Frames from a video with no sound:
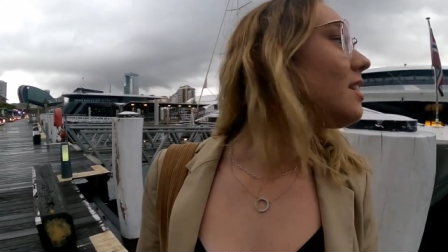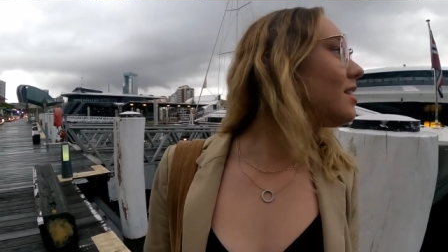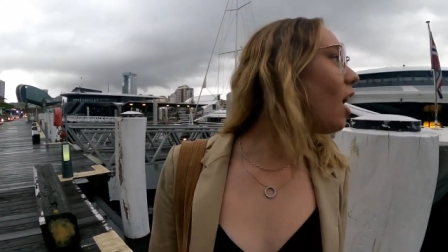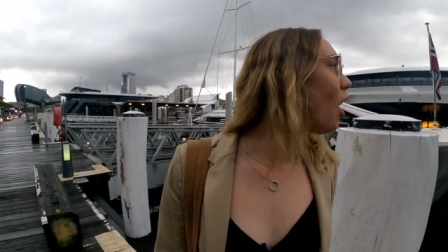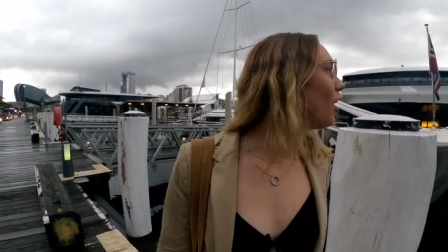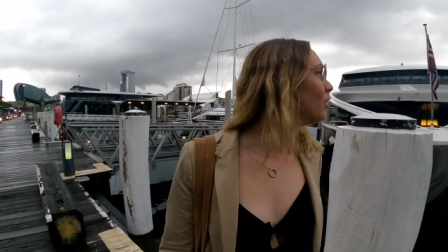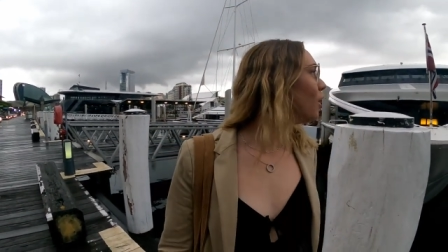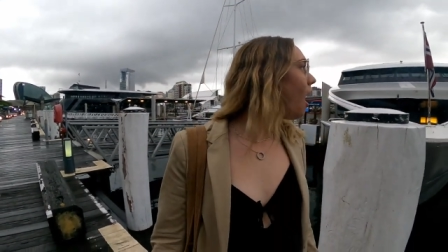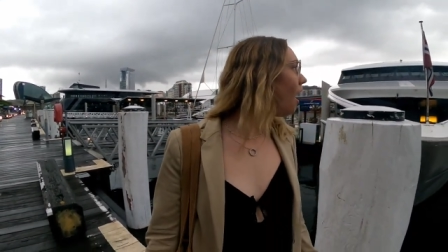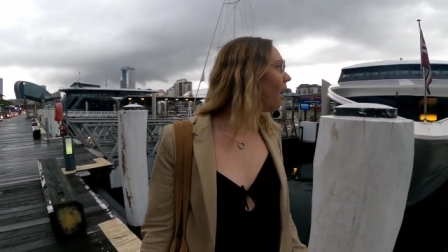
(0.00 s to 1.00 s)
So,
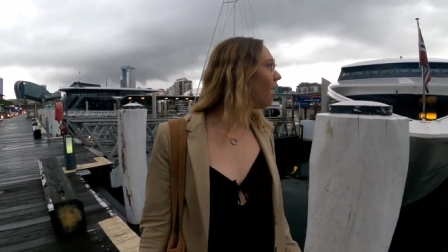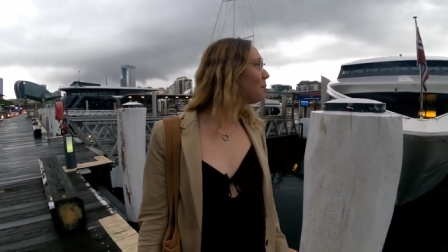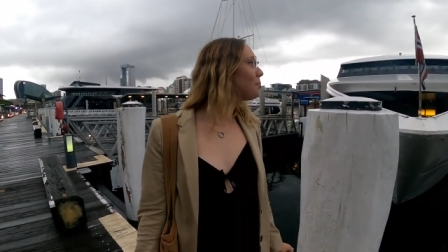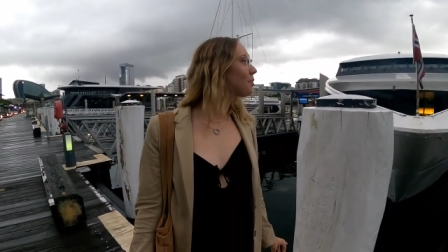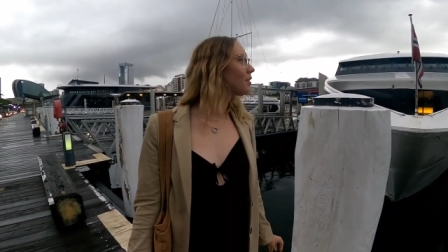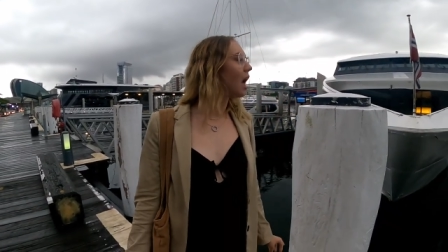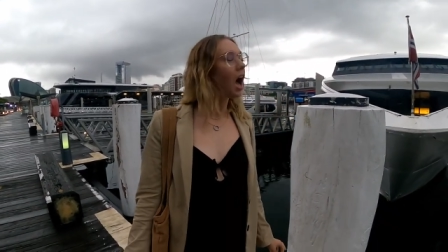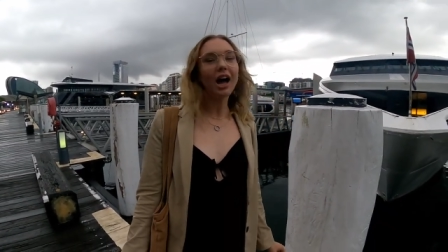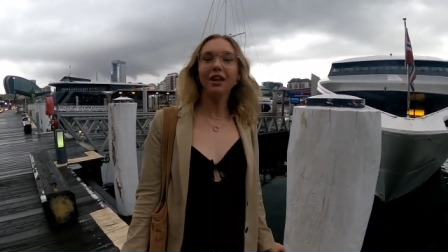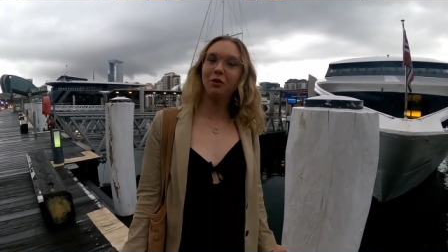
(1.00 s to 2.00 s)
um,
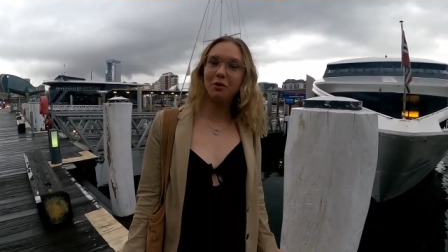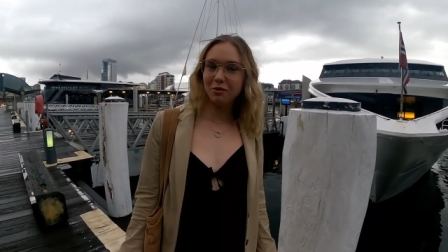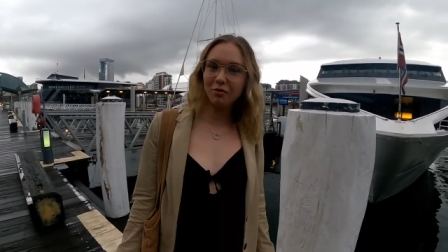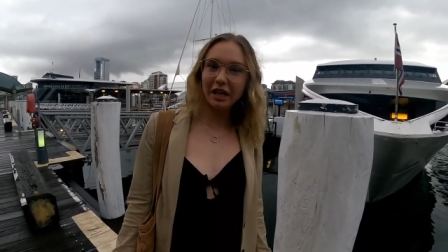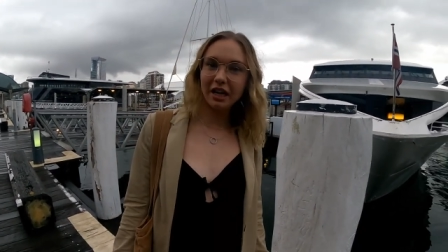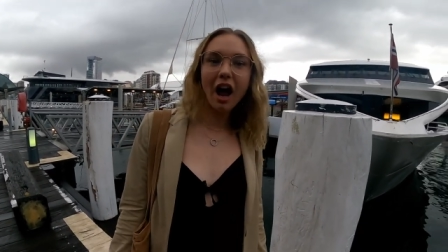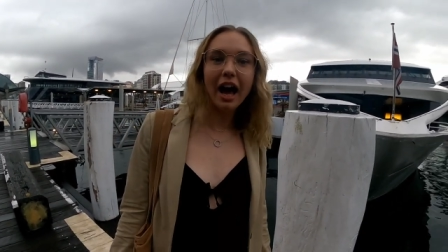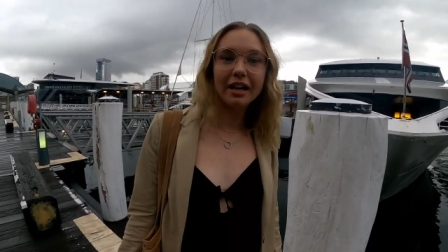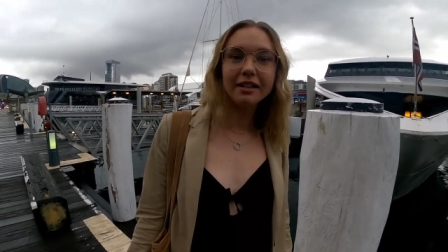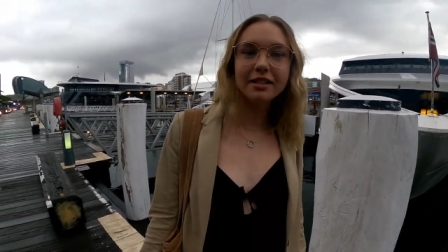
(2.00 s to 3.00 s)
I thought it was really
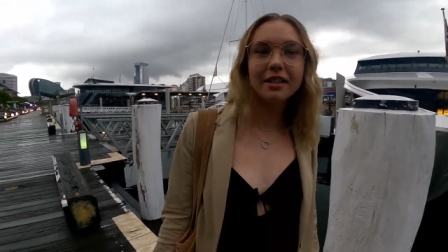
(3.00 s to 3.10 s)
nice.